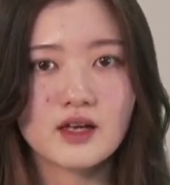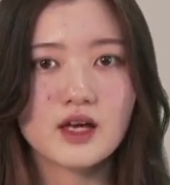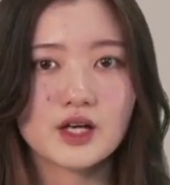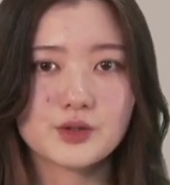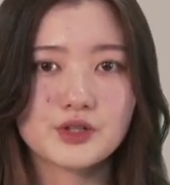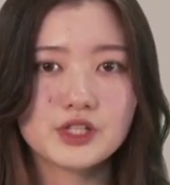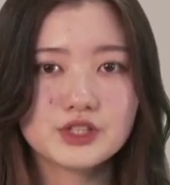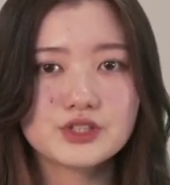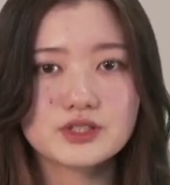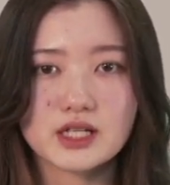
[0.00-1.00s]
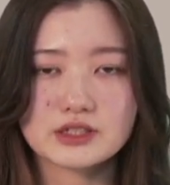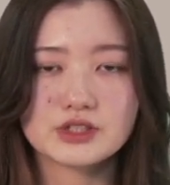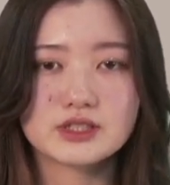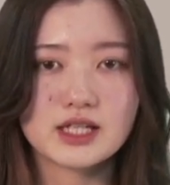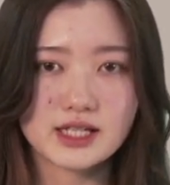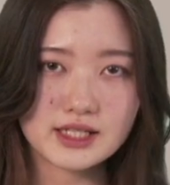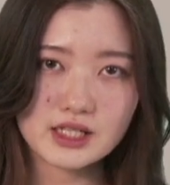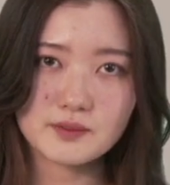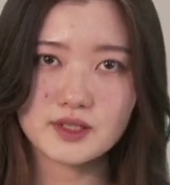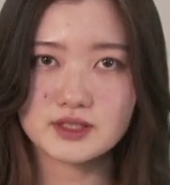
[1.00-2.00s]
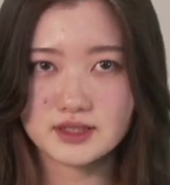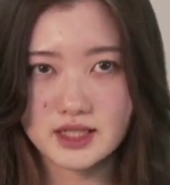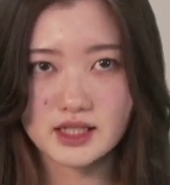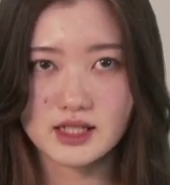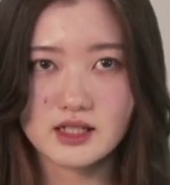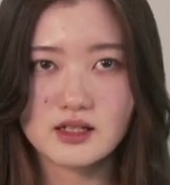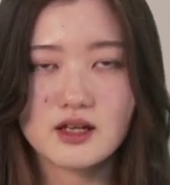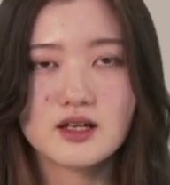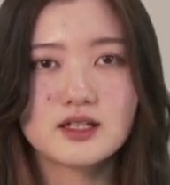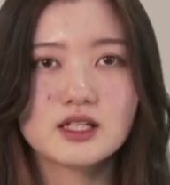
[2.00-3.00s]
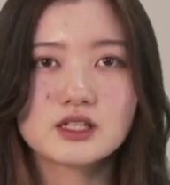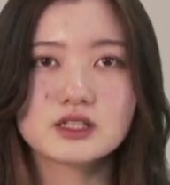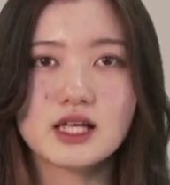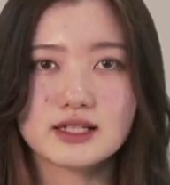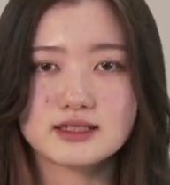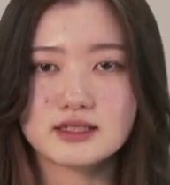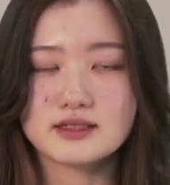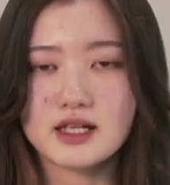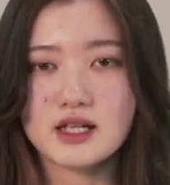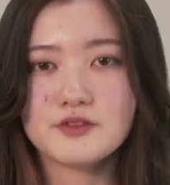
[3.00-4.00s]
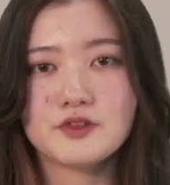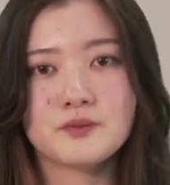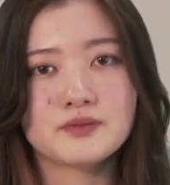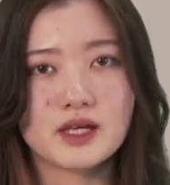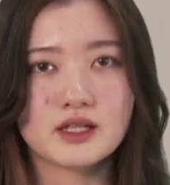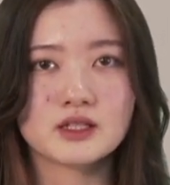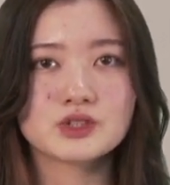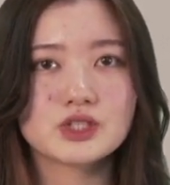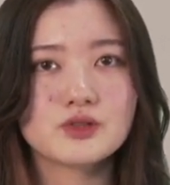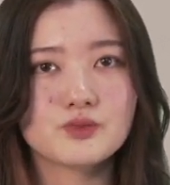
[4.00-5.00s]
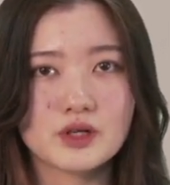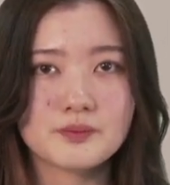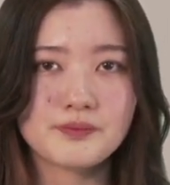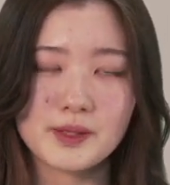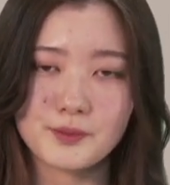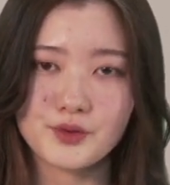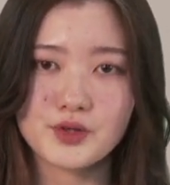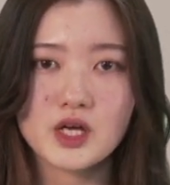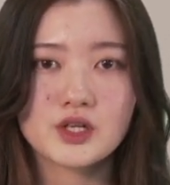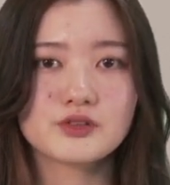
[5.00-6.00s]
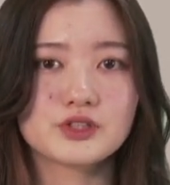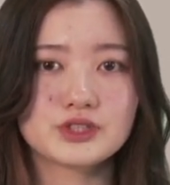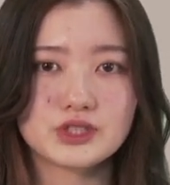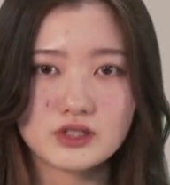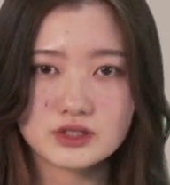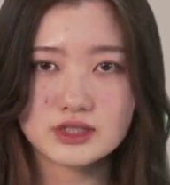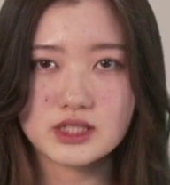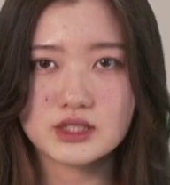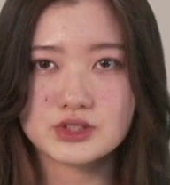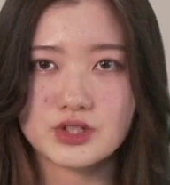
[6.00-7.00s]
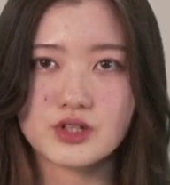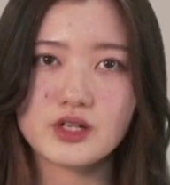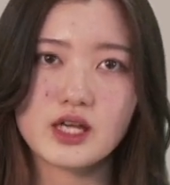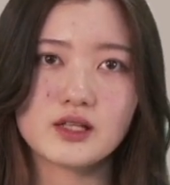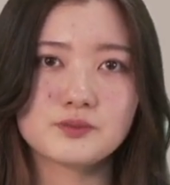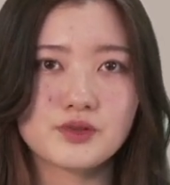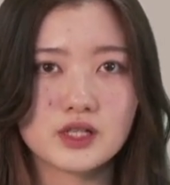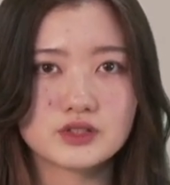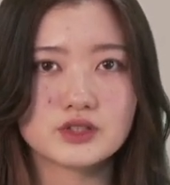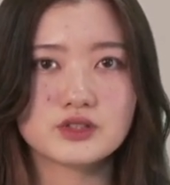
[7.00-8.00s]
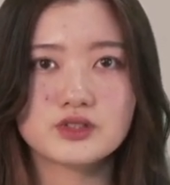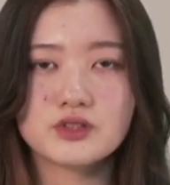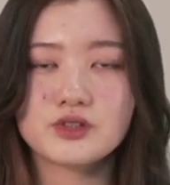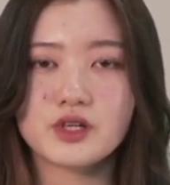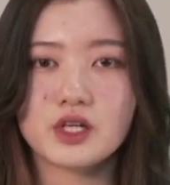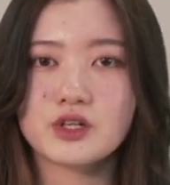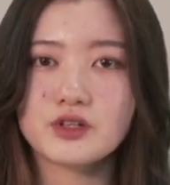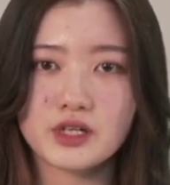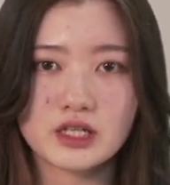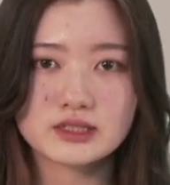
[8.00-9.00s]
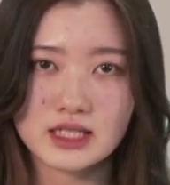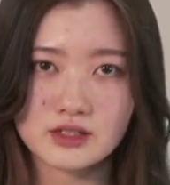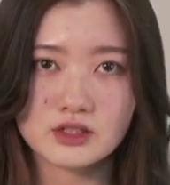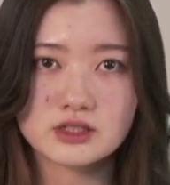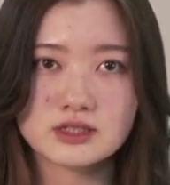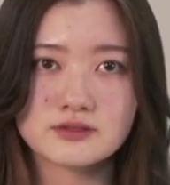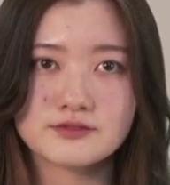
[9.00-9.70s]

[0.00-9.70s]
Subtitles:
According to Dr. Takayama's study, he collected data from 901 people who were seriously injured and brought to 2 critical care centers.